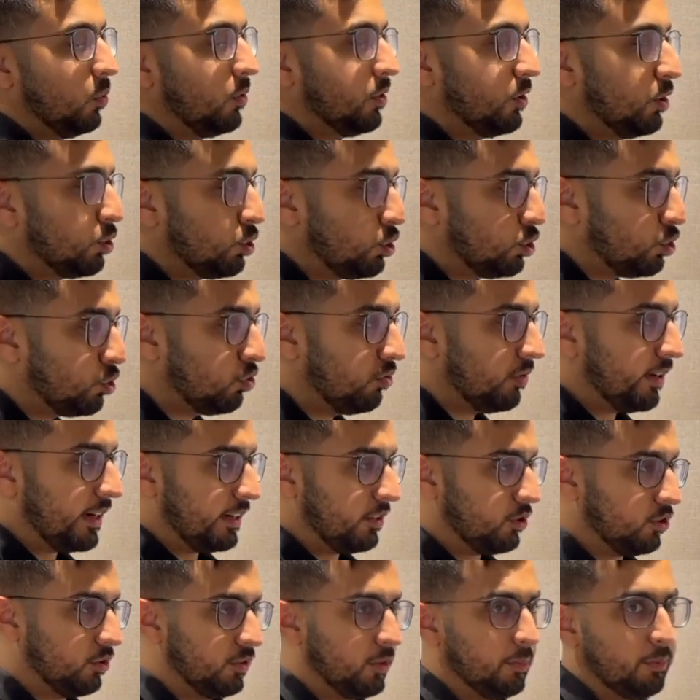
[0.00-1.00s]
the
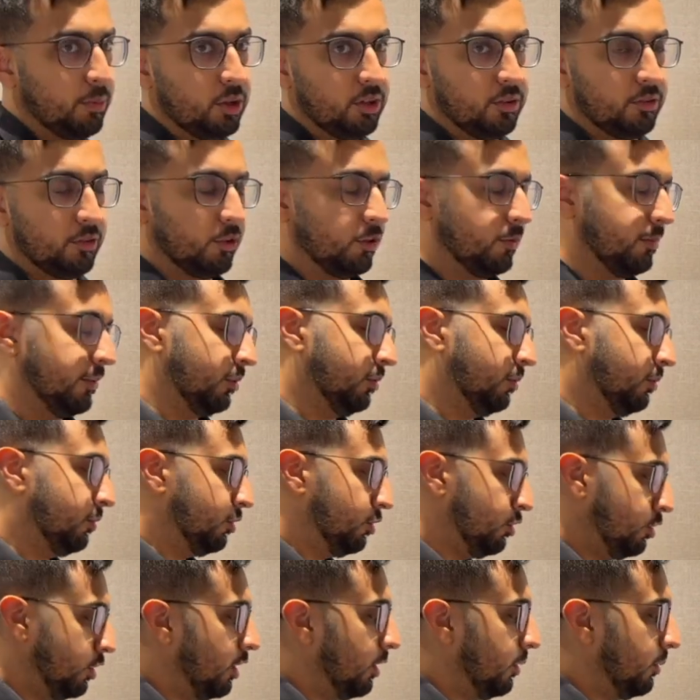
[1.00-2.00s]
stretch of the polynomial?
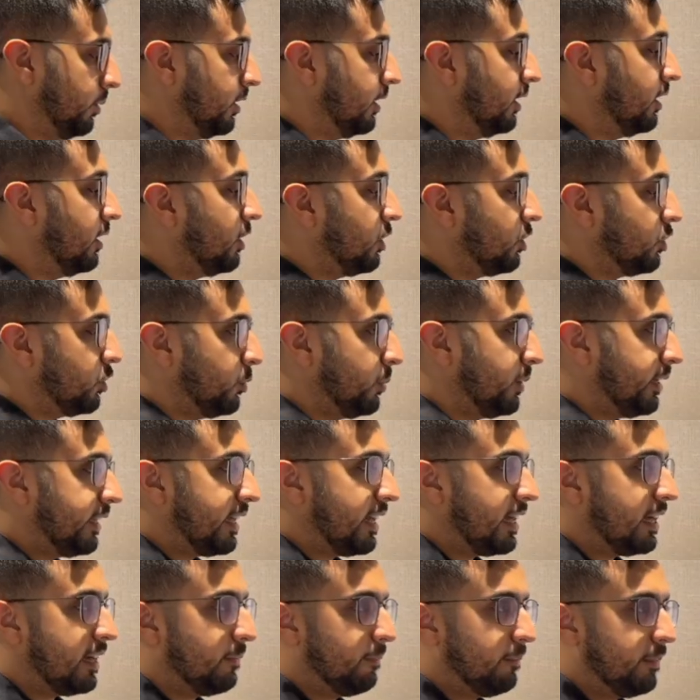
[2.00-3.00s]
No. Do we
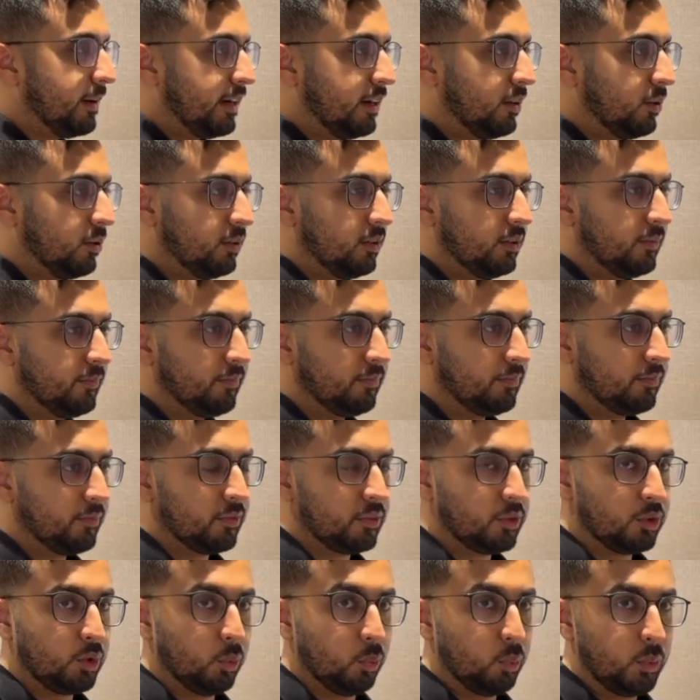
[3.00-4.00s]
care about
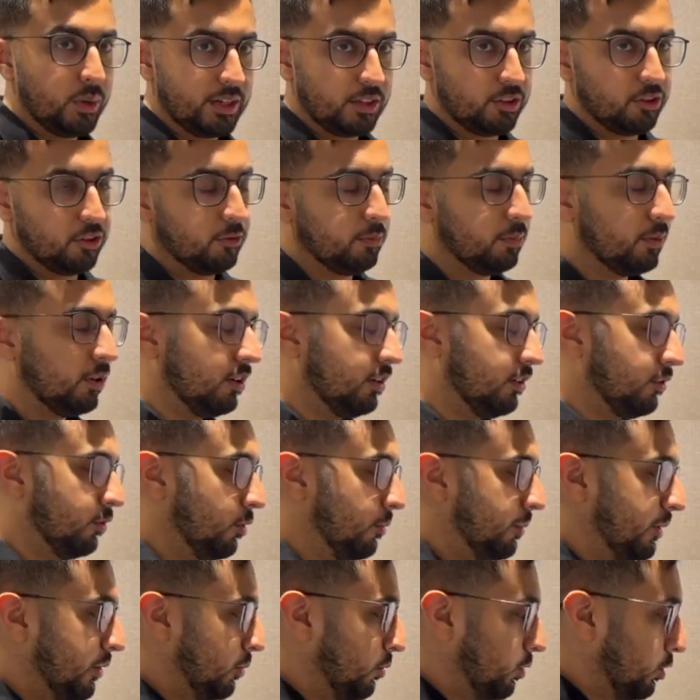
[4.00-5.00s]
the width of the
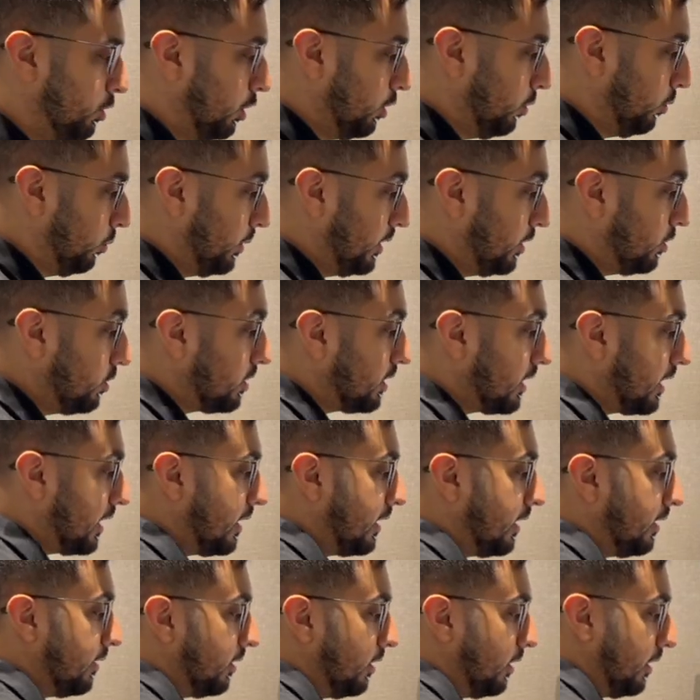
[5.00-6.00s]
polynomial? No. We just
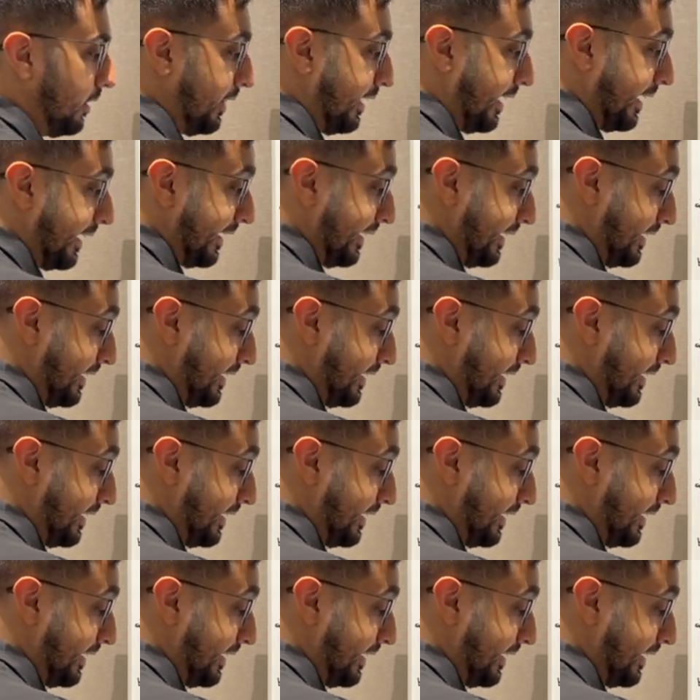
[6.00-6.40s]
care that